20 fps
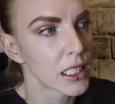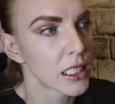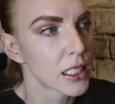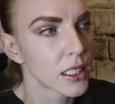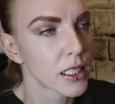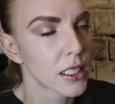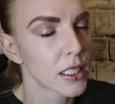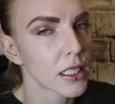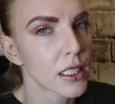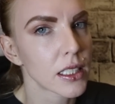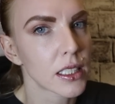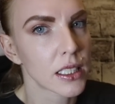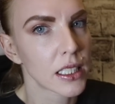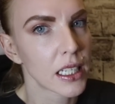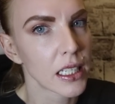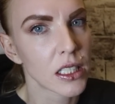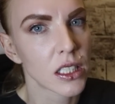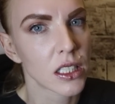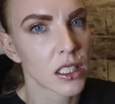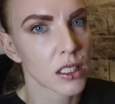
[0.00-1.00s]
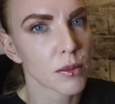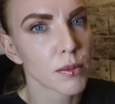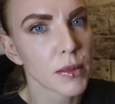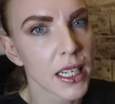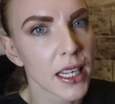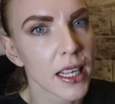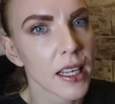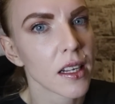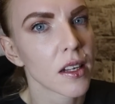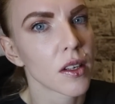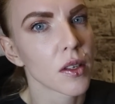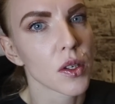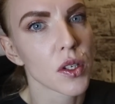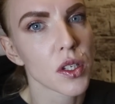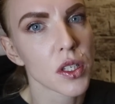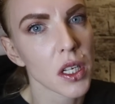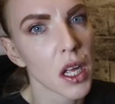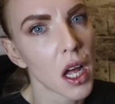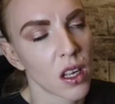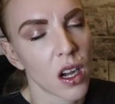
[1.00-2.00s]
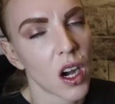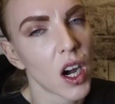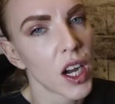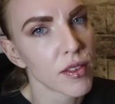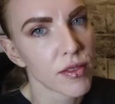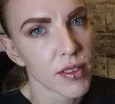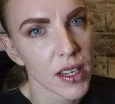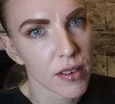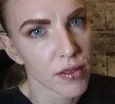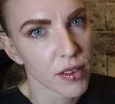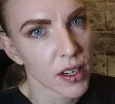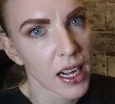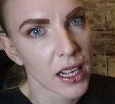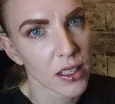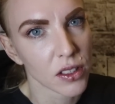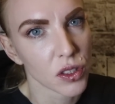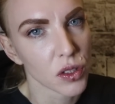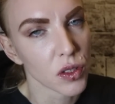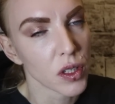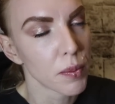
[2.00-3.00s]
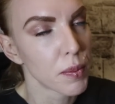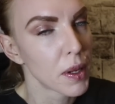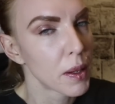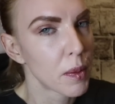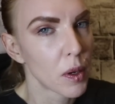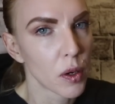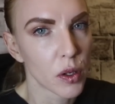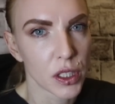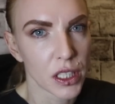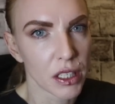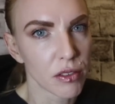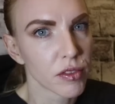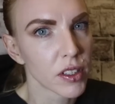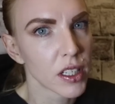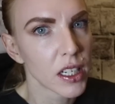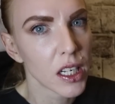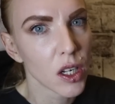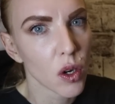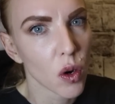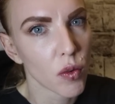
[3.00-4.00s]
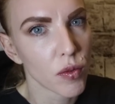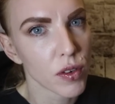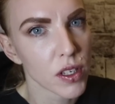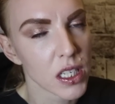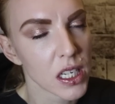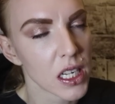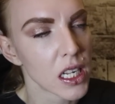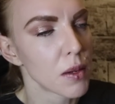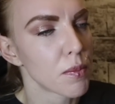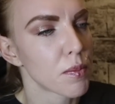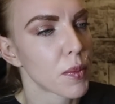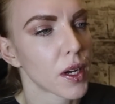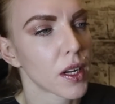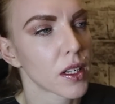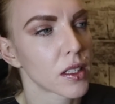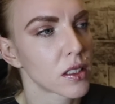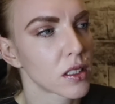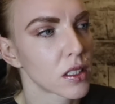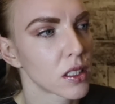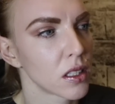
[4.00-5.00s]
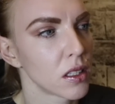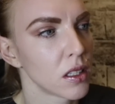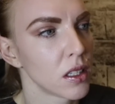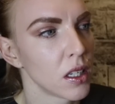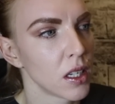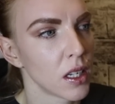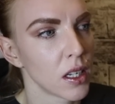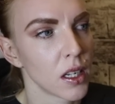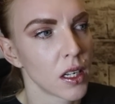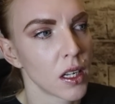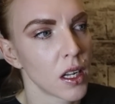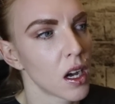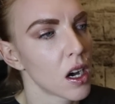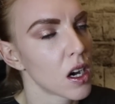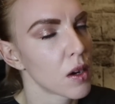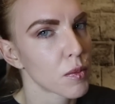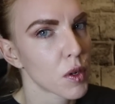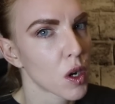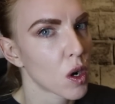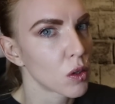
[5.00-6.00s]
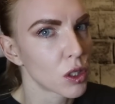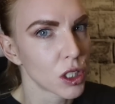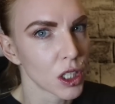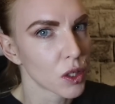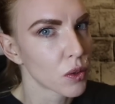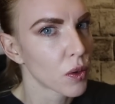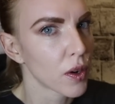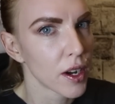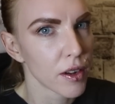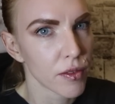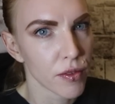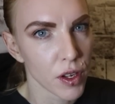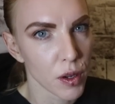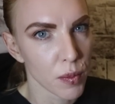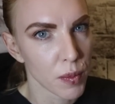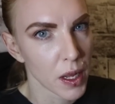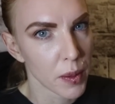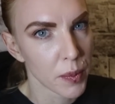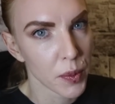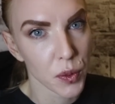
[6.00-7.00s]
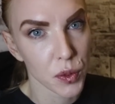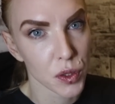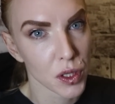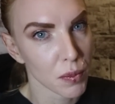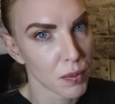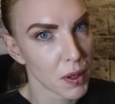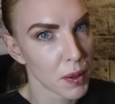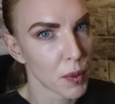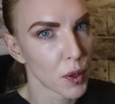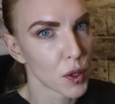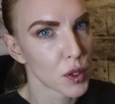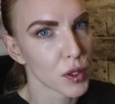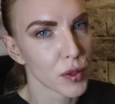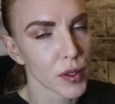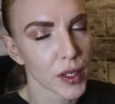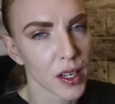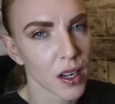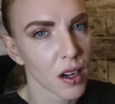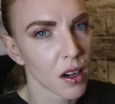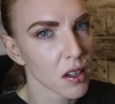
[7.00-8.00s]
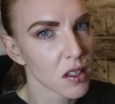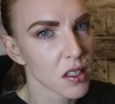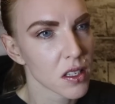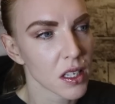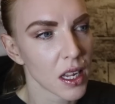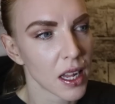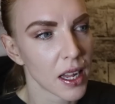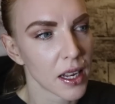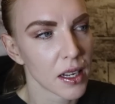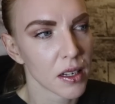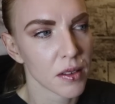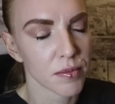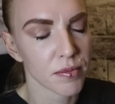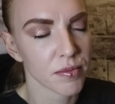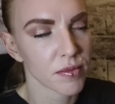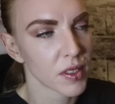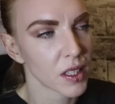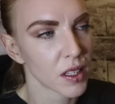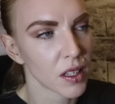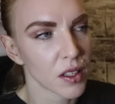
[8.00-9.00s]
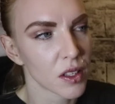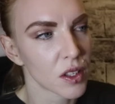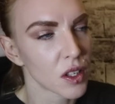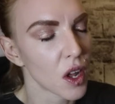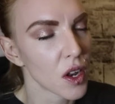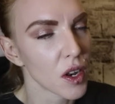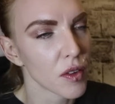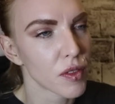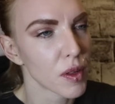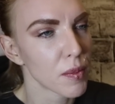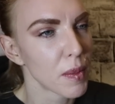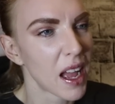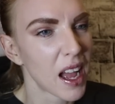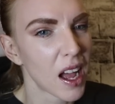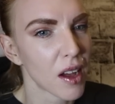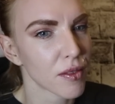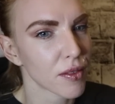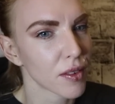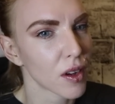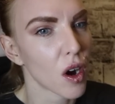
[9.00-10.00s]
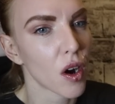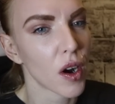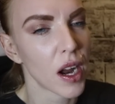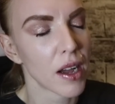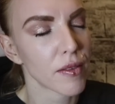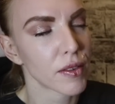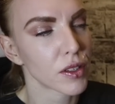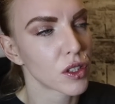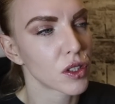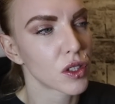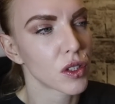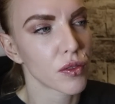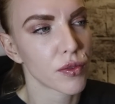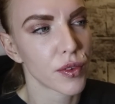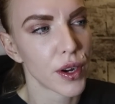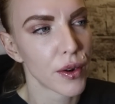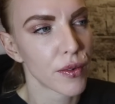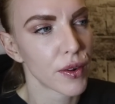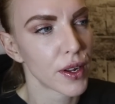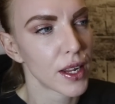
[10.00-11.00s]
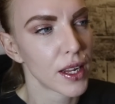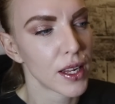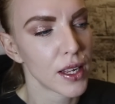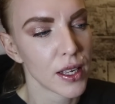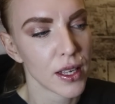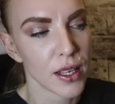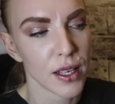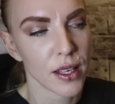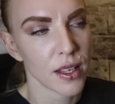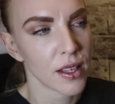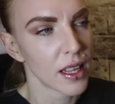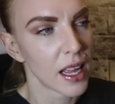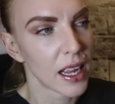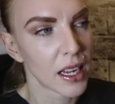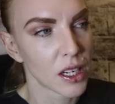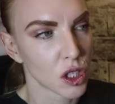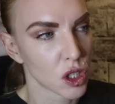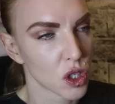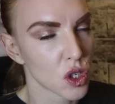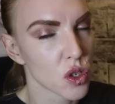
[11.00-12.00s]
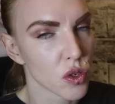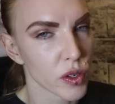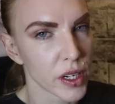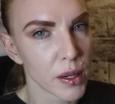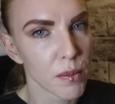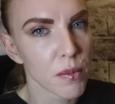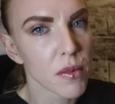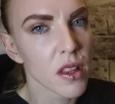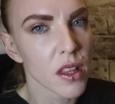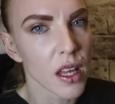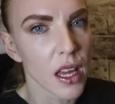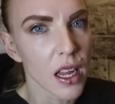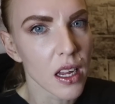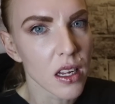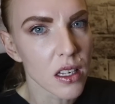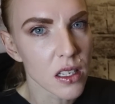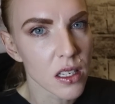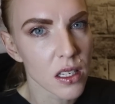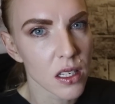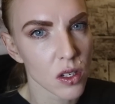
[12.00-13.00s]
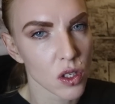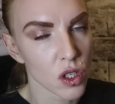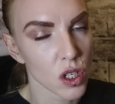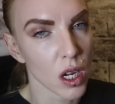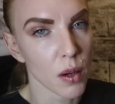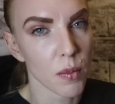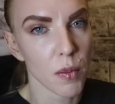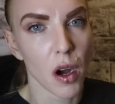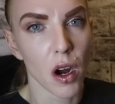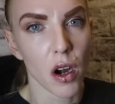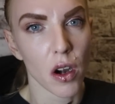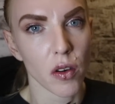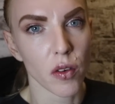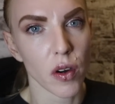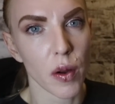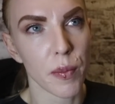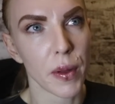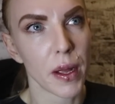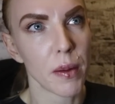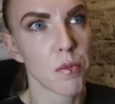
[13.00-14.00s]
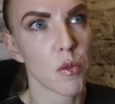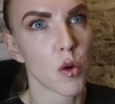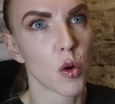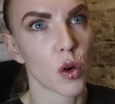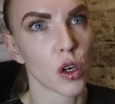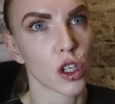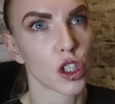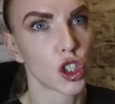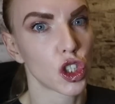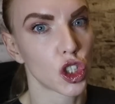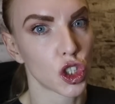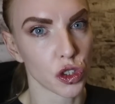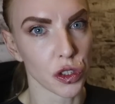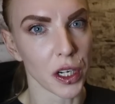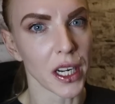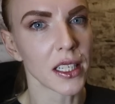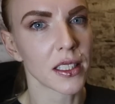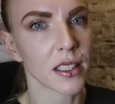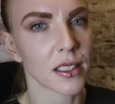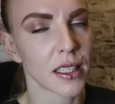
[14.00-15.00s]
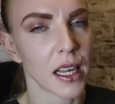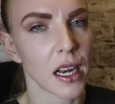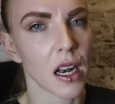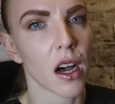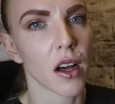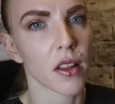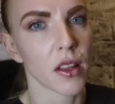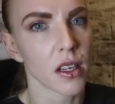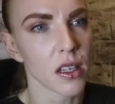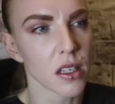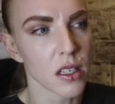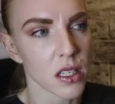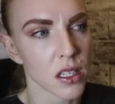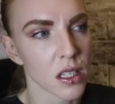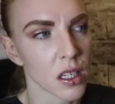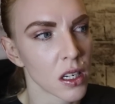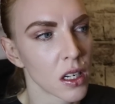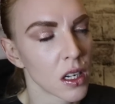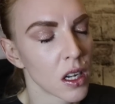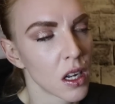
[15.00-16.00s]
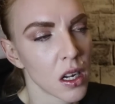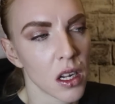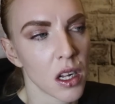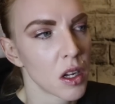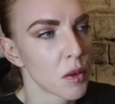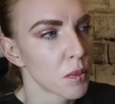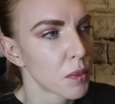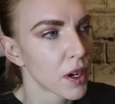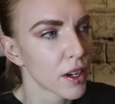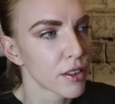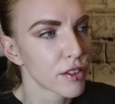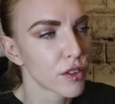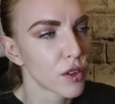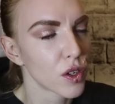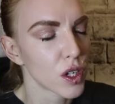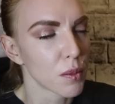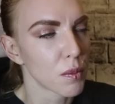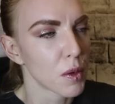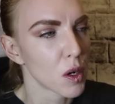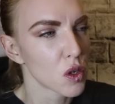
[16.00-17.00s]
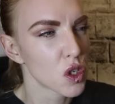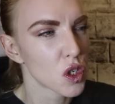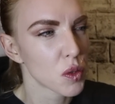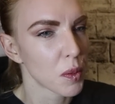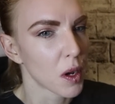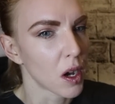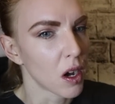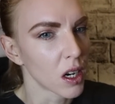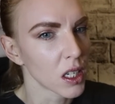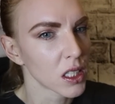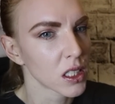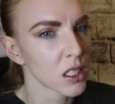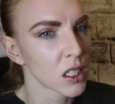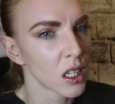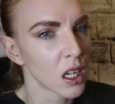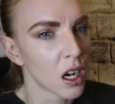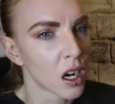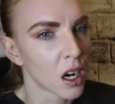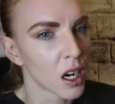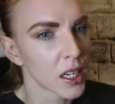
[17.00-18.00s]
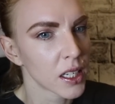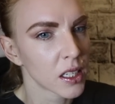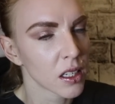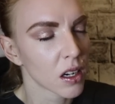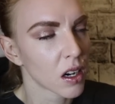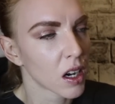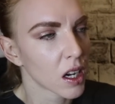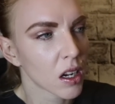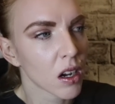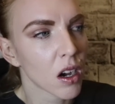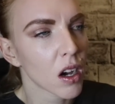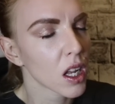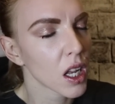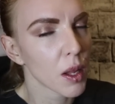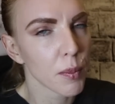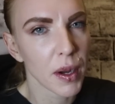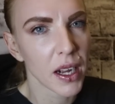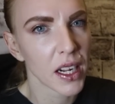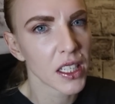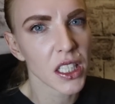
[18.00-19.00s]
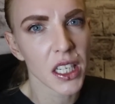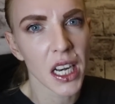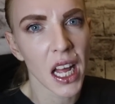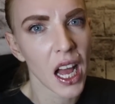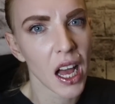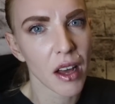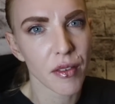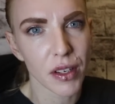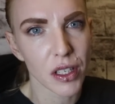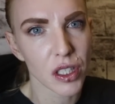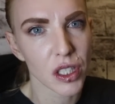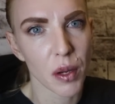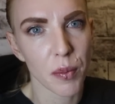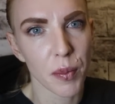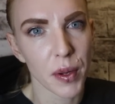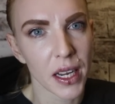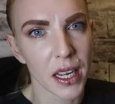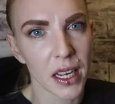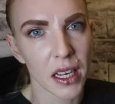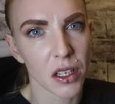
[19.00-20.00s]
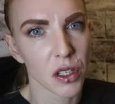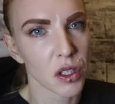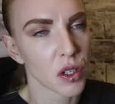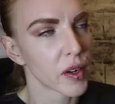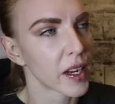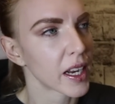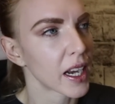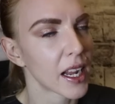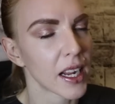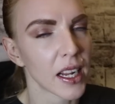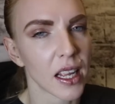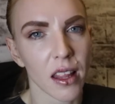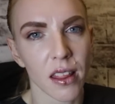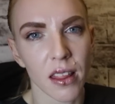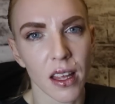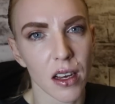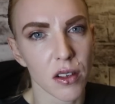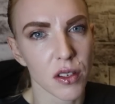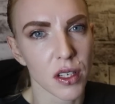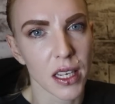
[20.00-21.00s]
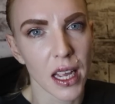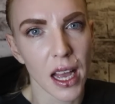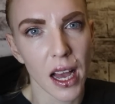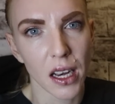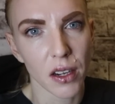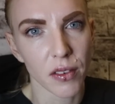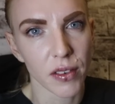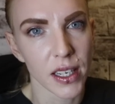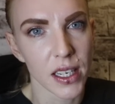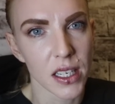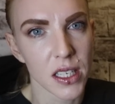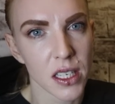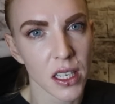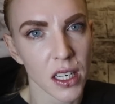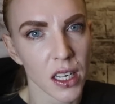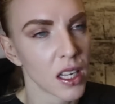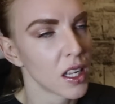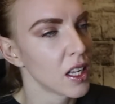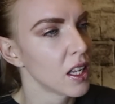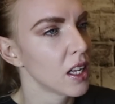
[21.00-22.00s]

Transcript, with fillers: I'd, I'd get somebody else i've never had to do that people are differently obviously but i'm coaching quite a few people some people are doing cuts and none of them have are having to do very extreme things some are a bit more strict than others but for the most part I d- I can't imagine having somebody doing like a thousand calories